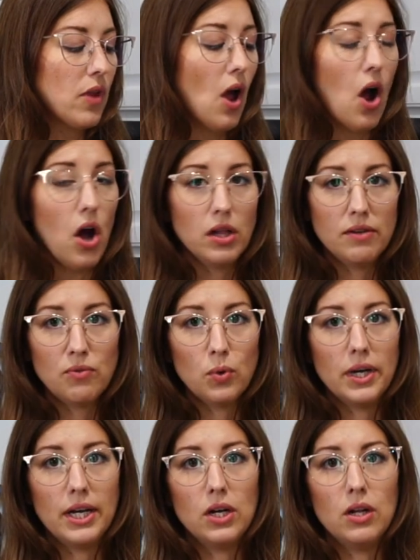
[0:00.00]
olive
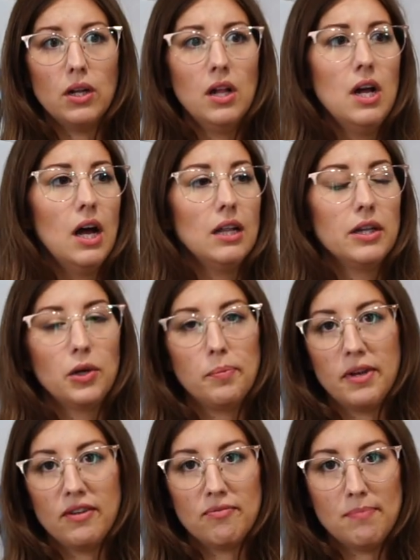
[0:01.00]
oil, a little
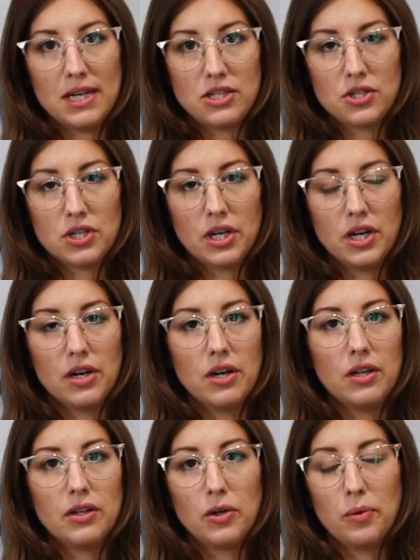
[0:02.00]
bit of mustard,
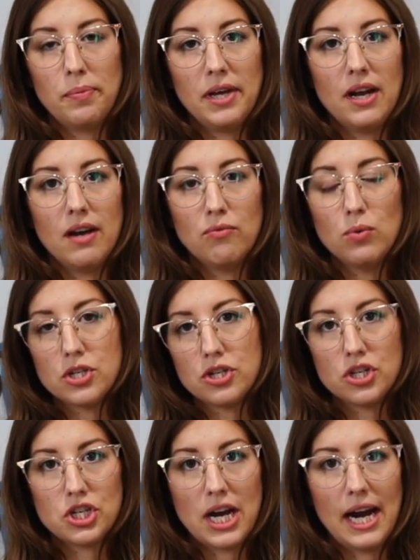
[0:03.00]
a little bit of
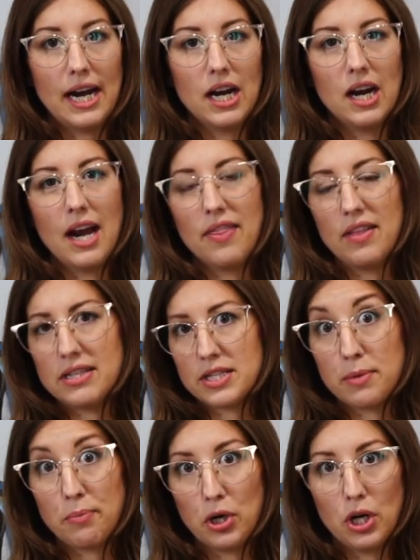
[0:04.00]
Worcestershire, and then
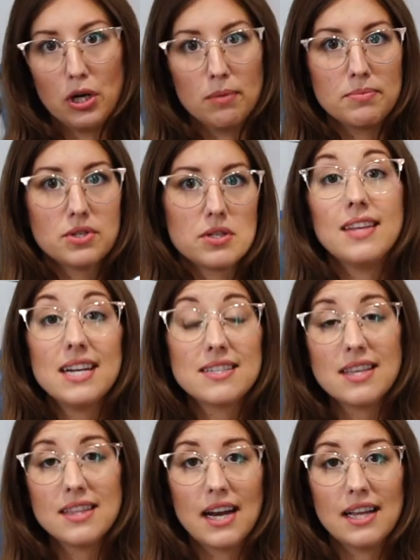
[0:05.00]
some herbs. The next
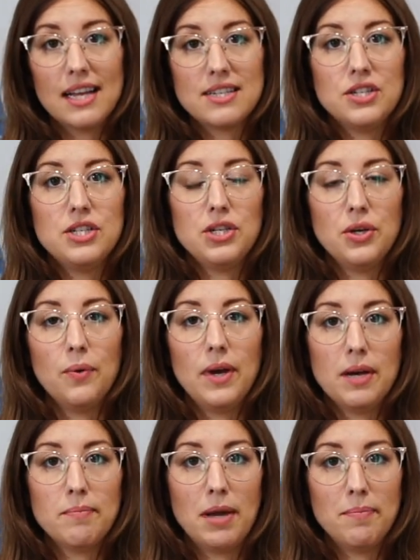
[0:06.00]
thing that I like to do
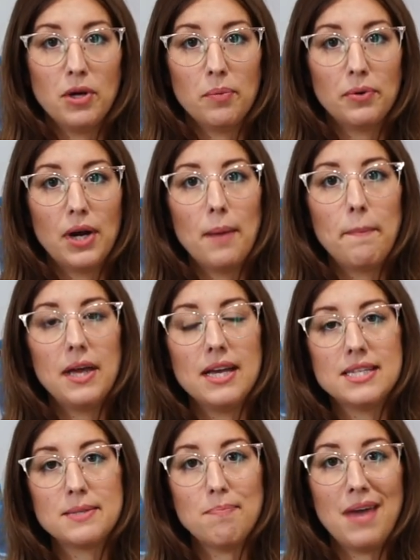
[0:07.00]
in my meal prep
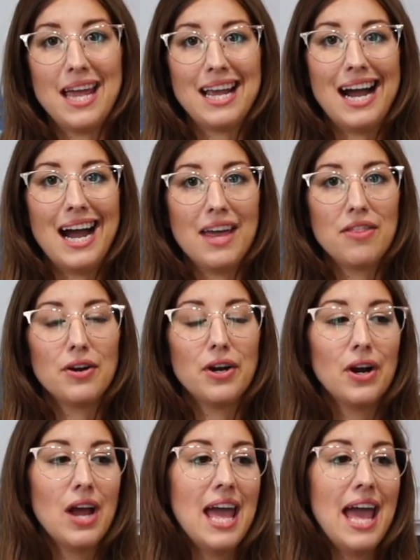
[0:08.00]
is make either